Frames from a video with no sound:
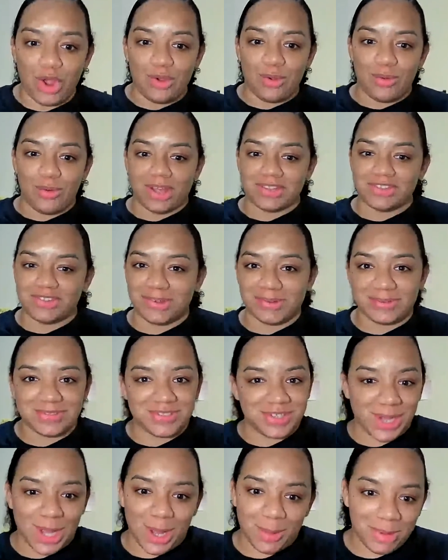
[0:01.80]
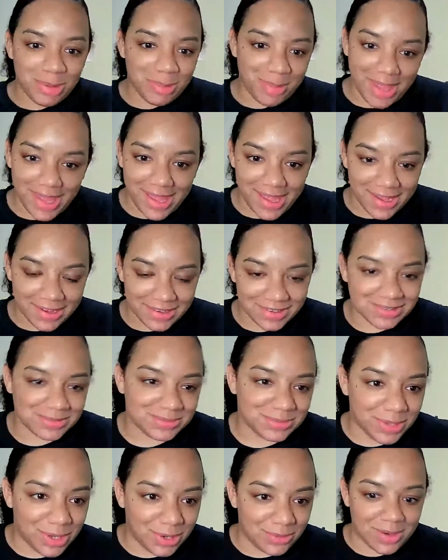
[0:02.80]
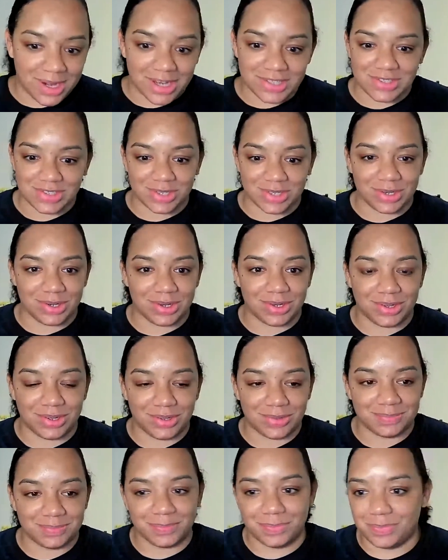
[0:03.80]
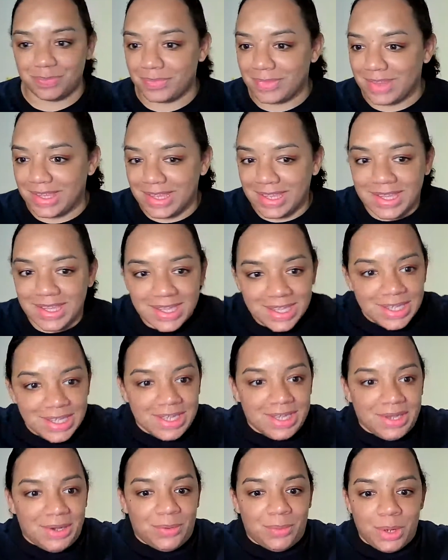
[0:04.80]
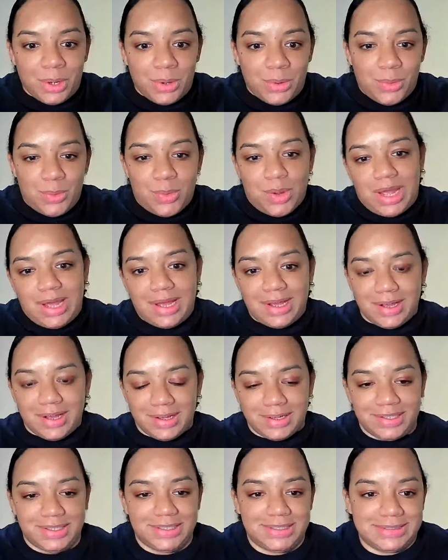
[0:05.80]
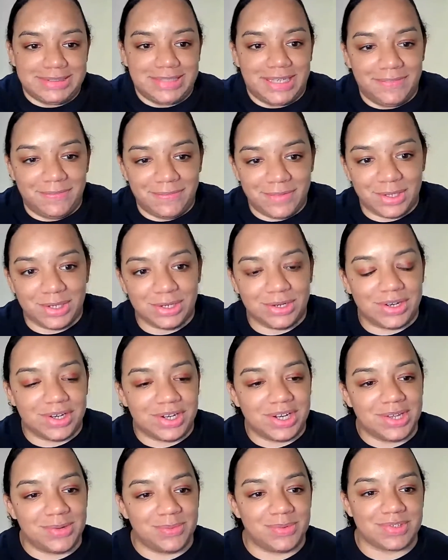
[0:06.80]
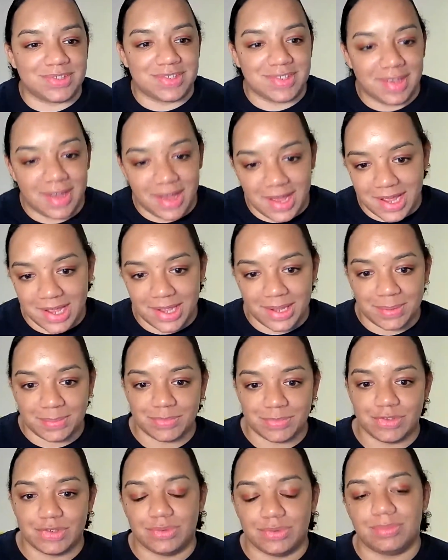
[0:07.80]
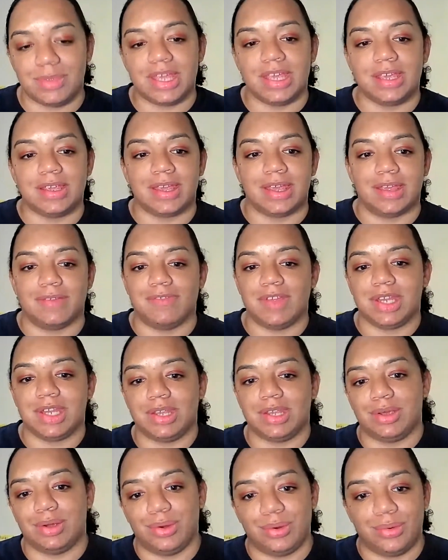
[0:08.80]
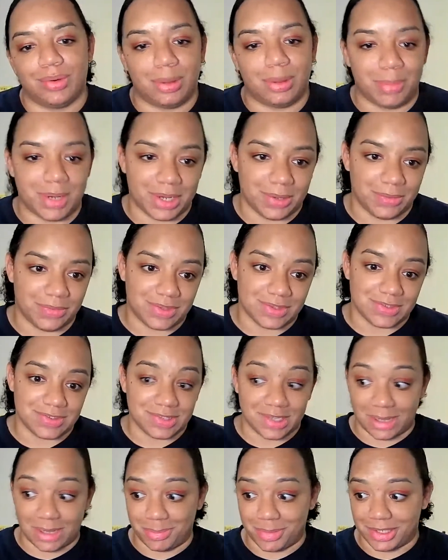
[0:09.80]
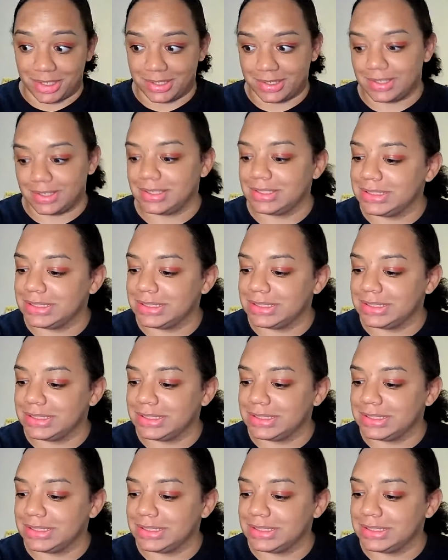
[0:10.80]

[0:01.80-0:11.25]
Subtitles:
I told y'all I'll be back. All right, y'all. Woo! I figure it was time to make a video about this topic.